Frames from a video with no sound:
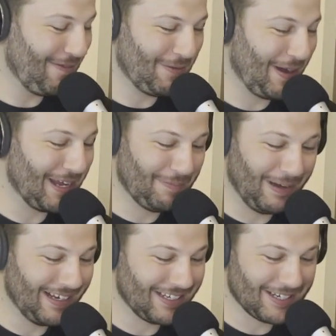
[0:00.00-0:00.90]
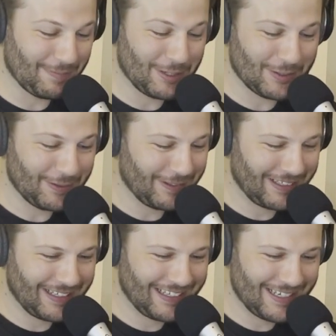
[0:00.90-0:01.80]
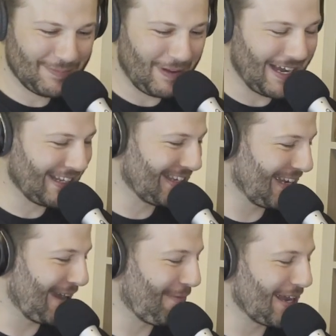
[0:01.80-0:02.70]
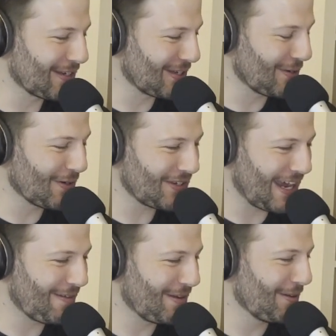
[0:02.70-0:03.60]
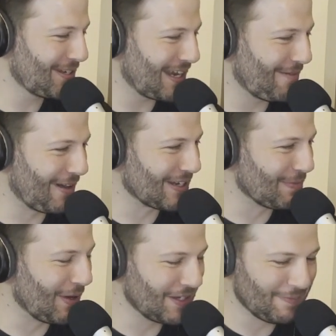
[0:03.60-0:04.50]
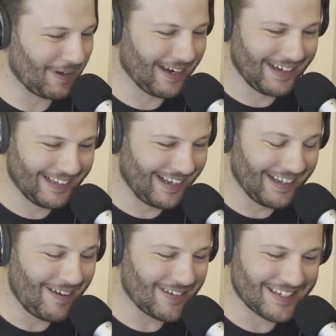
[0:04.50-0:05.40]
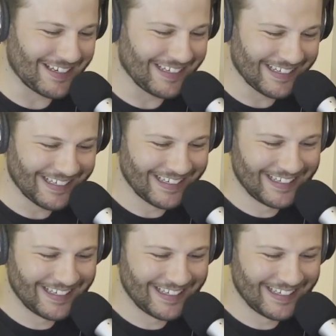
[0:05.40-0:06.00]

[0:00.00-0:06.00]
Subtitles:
I love the way you punt, Jess Mitchell. It's playing in the same race because you're a same race multi punter. I love to see it.